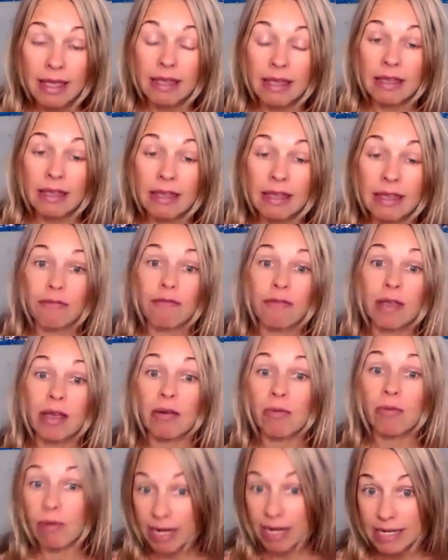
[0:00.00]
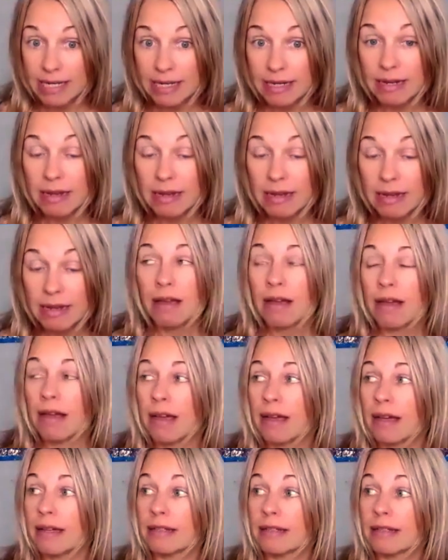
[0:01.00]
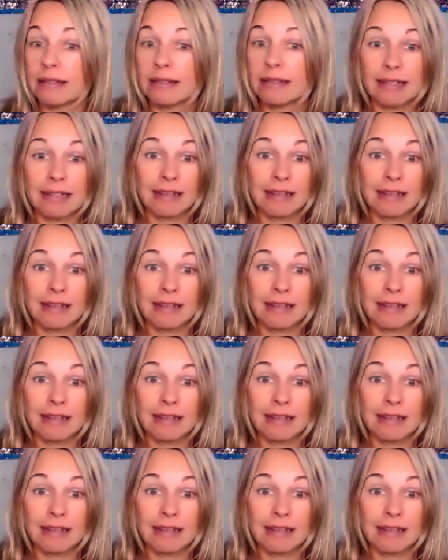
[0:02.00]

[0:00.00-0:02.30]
if we are ready and